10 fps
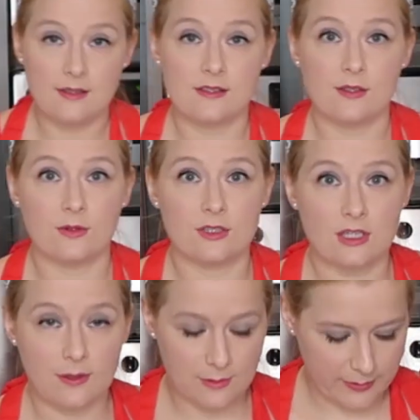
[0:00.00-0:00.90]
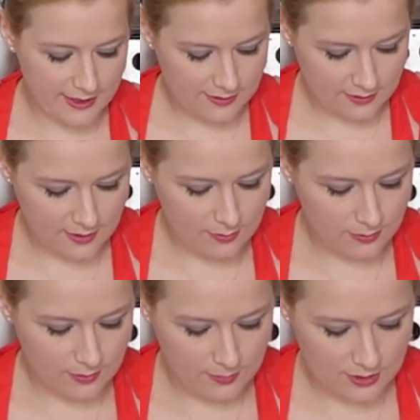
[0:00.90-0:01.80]
So to chop the basil up,
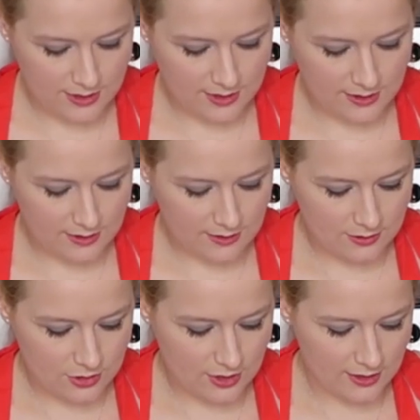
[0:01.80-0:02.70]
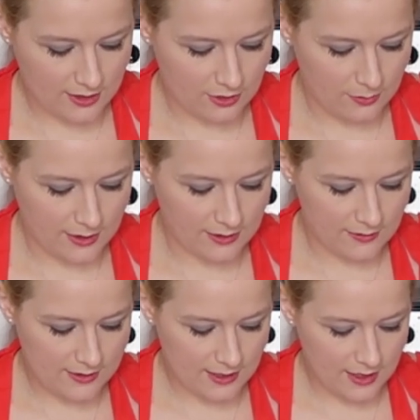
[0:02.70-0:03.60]
I'm just gonna try to get all my
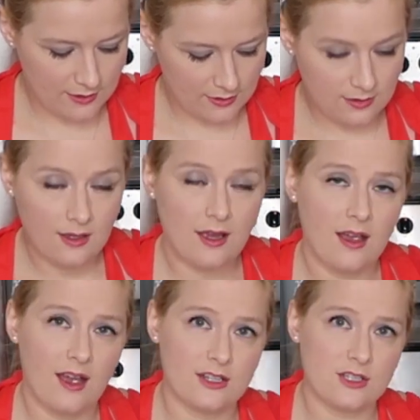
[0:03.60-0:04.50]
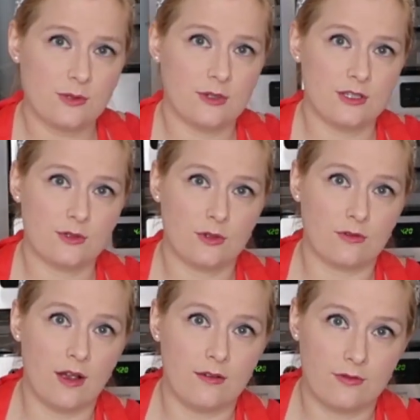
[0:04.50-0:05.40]
leaves together. I just want to do a
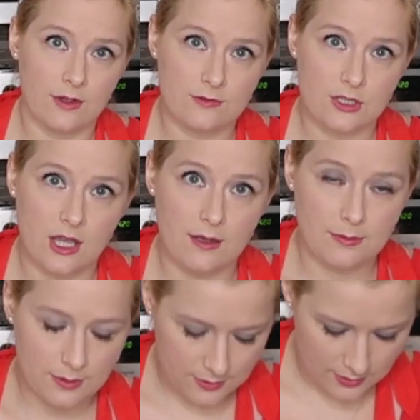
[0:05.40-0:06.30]
rough chop.